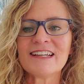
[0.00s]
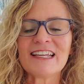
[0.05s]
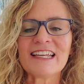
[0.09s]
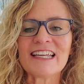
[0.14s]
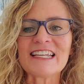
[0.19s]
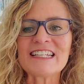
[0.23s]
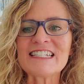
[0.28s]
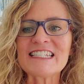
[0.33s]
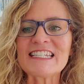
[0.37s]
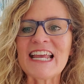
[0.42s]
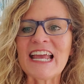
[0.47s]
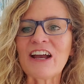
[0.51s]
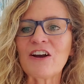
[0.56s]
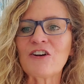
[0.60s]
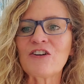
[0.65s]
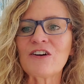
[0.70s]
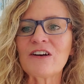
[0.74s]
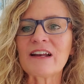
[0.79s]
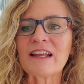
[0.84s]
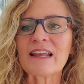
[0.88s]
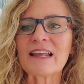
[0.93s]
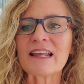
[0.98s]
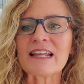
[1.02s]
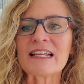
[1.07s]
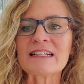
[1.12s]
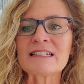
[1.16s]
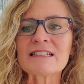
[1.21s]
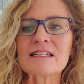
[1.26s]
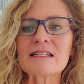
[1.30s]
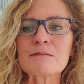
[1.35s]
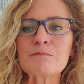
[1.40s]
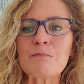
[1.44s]
integrity,
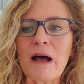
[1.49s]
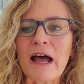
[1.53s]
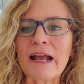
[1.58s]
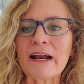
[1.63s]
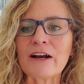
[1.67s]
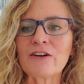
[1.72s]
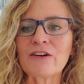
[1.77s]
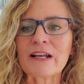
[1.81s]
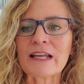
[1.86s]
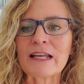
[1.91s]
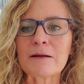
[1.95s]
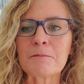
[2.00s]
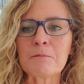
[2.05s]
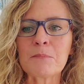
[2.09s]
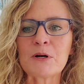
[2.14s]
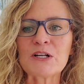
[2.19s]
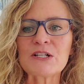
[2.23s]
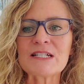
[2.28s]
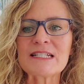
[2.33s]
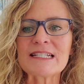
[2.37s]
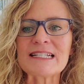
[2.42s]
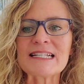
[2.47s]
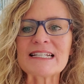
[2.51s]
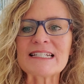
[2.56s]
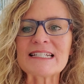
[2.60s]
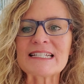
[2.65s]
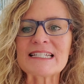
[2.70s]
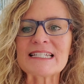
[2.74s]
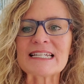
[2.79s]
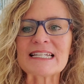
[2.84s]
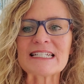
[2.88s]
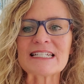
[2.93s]
inspiring,
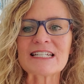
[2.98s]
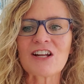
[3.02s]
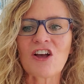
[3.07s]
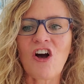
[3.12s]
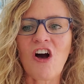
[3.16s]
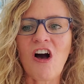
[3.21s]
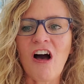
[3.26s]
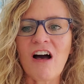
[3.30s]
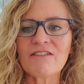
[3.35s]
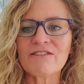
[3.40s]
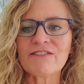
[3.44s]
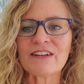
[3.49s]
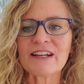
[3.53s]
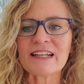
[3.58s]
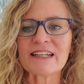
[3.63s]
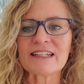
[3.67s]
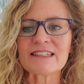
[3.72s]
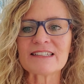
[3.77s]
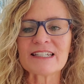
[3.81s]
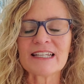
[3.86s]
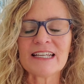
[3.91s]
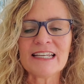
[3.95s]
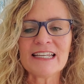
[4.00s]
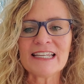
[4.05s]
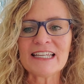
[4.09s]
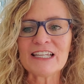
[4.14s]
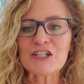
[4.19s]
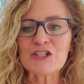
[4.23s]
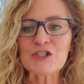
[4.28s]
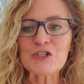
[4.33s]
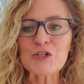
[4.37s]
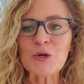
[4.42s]
persistent, confident,
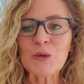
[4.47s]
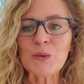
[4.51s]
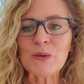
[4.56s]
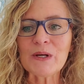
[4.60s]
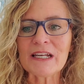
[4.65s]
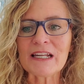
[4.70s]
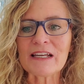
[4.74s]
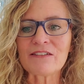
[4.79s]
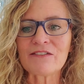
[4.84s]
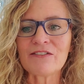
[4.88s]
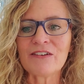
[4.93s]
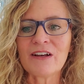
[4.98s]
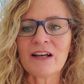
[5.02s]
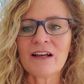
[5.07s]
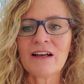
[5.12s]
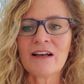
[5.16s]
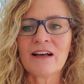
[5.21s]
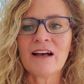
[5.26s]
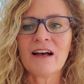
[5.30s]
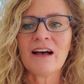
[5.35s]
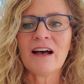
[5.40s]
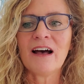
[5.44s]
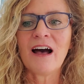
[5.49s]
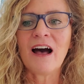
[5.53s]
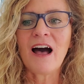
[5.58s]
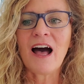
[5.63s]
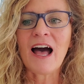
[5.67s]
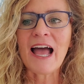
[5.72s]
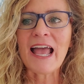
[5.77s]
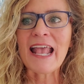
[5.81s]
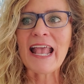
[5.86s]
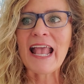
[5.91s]
intuitive.
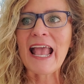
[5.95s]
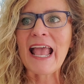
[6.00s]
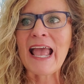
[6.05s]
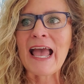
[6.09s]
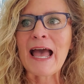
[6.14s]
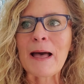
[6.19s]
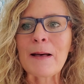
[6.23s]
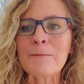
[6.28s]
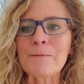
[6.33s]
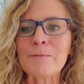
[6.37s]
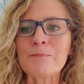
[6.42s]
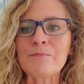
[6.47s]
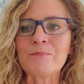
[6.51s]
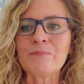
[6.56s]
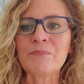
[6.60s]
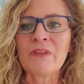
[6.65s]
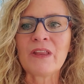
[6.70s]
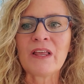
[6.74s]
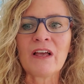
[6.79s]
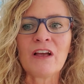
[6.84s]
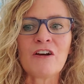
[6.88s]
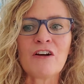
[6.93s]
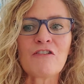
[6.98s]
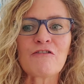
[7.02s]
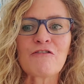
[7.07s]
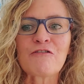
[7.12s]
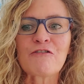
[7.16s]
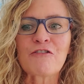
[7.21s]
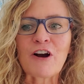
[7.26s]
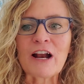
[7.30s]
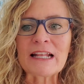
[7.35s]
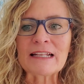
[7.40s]
I am
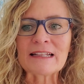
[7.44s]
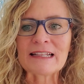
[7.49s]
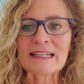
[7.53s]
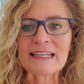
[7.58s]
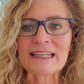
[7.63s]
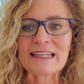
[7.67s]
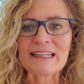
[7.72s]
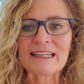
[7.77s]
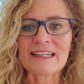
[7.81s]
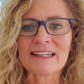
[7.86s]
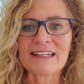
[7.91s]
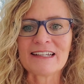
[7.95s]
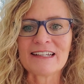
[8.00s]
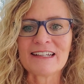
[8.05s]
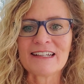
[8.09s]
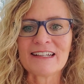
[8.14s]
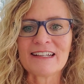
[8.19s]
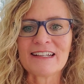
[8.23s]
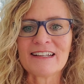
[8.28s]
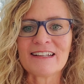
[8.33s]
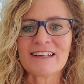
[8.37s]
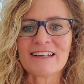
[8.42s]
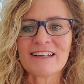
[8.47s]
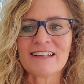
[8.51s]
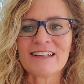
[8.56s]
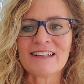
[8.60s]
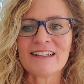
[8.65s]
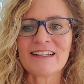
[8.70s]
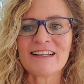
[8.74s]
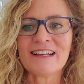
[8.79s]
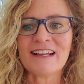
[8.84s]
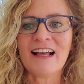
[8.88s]
friendly.
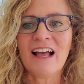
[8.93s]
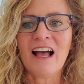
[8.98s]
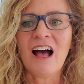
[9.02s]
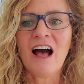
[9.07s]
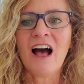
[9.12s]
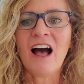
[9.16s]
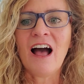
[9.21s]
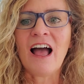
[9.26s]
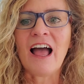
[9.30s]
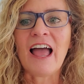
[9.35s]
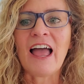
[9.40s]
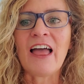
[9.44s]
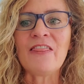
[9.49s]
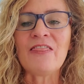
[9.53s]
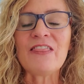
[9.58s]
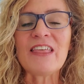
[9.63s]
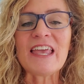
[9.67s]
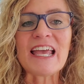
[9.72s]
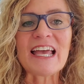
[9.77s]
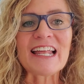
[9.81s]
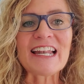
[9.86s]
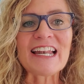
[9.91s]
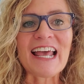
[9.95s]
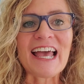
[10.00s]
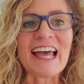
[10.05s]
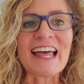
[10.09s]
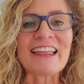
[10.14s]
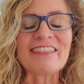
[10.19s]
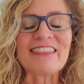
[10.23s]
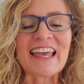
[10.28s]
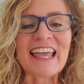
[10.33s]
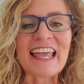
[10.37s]
And then
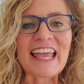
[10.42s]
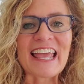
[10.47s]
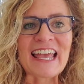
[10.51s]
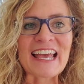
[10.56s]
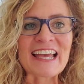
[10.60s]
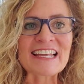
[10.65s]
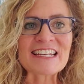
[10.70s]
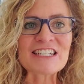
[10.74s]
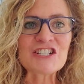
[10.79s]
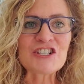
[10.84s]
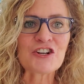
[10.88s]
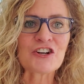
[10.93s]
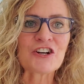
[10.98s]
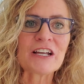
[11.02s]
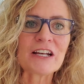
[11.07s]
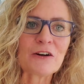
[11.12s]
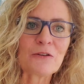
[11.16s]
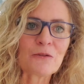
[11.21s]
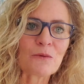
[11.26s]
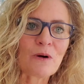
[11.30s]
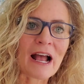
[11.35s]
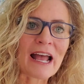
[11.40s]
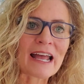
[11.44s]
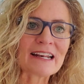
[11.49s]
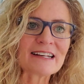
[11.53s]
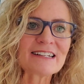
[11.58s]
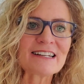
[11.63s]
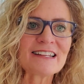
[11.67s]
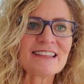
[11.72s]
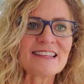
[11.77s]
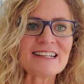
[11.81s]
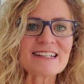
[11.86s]
at the end, you're going to
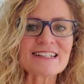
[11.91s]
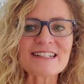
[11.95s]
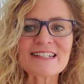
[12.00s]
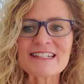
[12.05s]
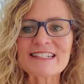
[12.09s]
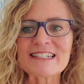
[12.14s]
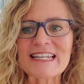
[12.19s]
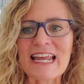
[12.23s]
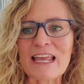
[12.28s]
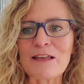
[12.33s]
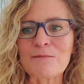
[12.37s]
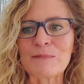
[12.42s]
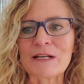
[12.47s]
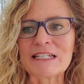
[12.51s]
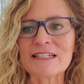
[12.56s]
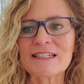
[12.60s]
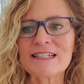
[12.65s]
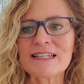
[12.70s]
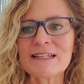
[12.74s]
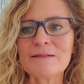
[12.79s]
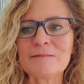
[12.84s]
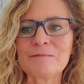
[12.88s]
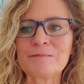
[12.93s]
write this statement.